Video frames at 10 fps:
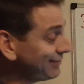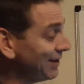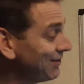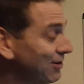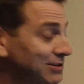
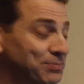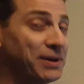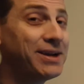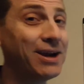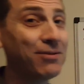So just be
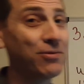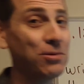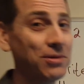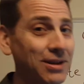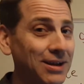careful
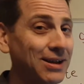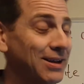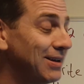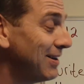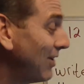
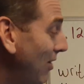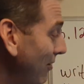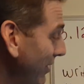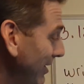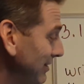on
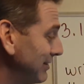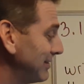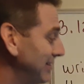these.